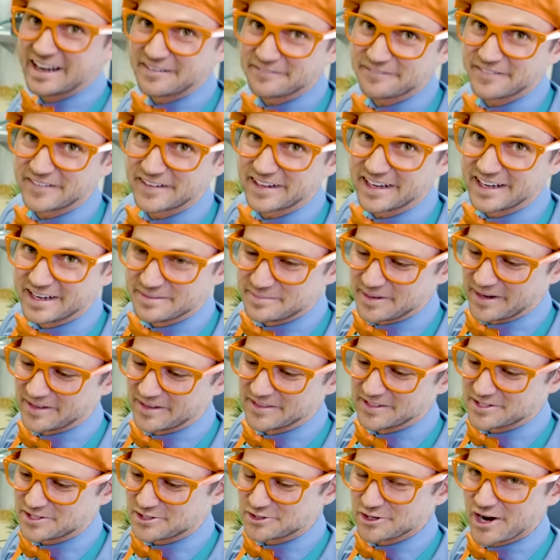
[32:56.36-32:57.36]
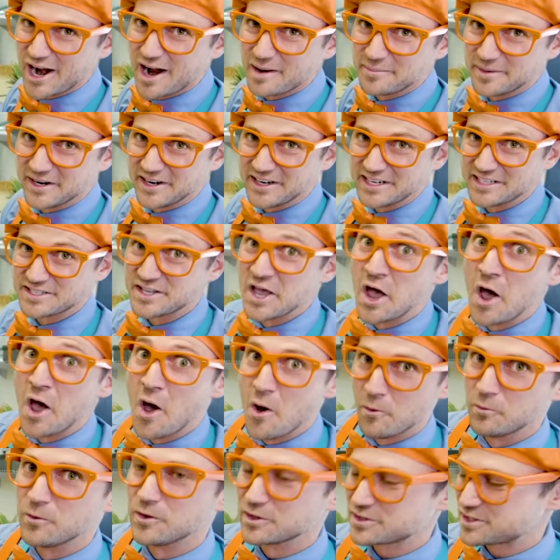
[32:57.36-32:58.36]
Can't forget about the strawberries.
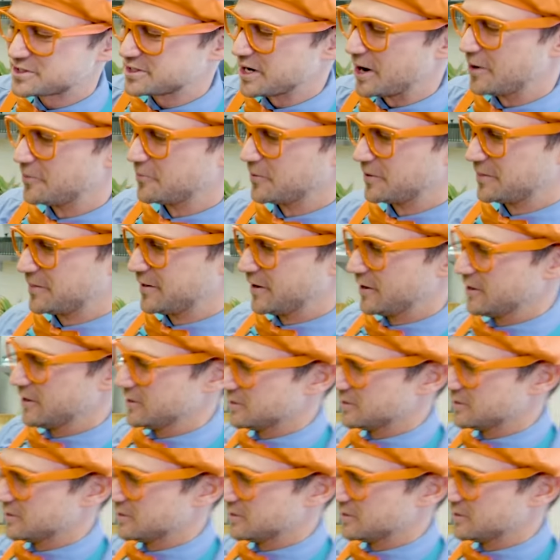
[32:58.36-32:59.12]
We'll start with